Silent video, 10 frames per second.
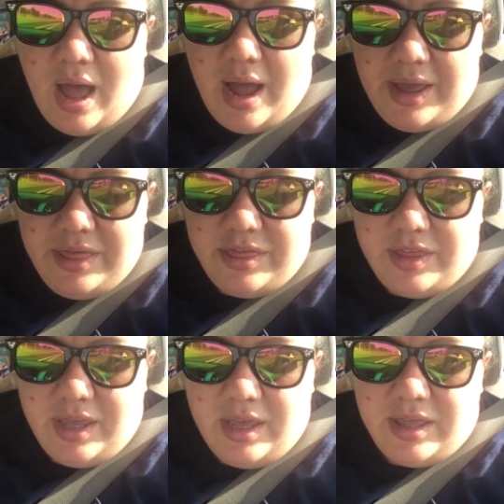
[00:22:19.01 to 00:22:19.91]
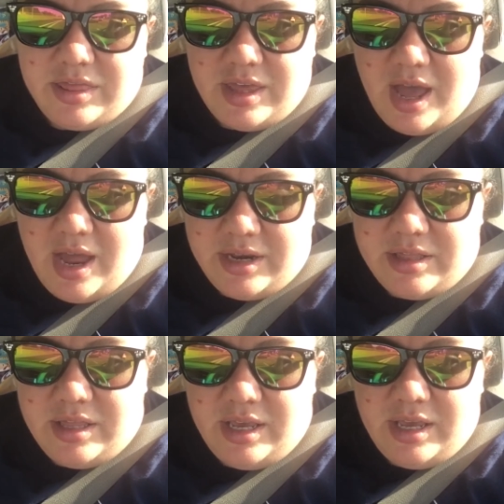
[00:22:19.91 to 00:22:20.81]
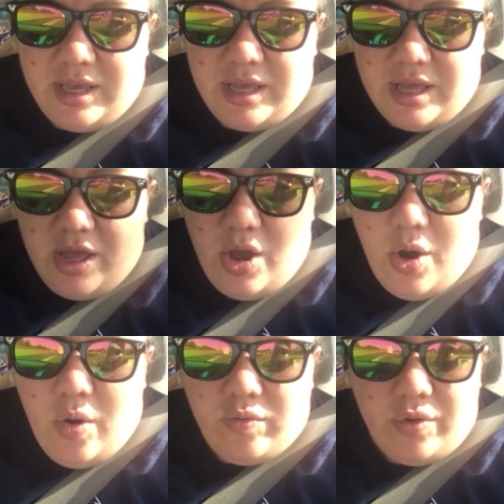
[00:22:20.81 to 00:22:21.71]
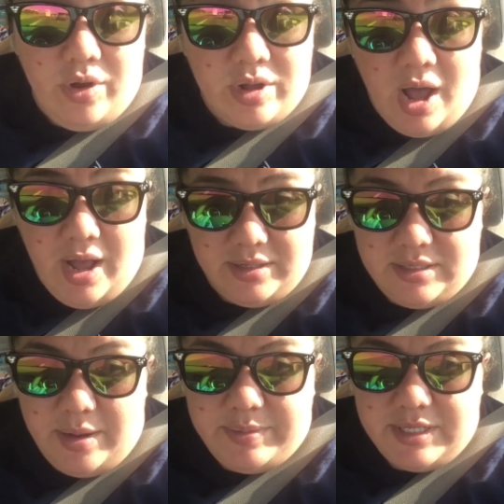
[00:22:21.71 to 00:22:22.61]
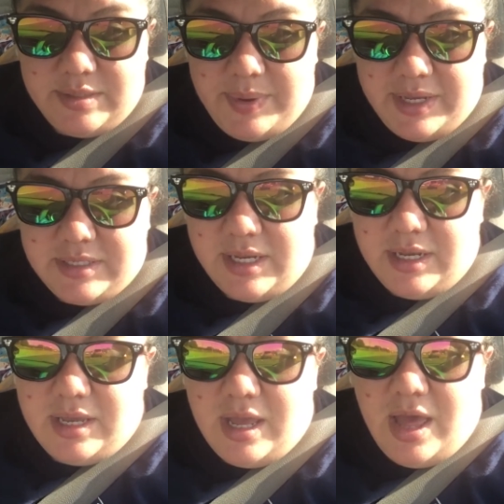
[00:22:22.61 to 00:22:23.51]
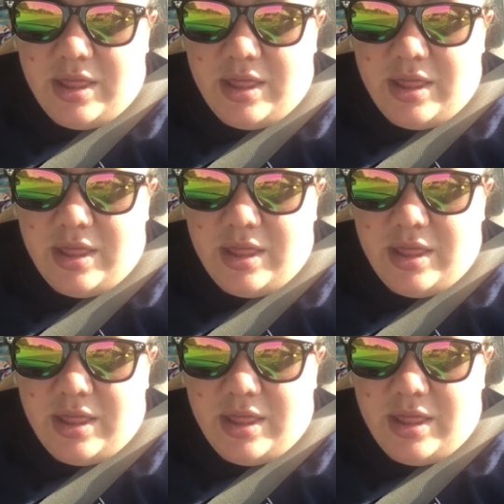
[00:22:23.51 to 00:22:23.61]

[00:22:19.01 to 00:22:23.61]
I think that the overall concept is amazing.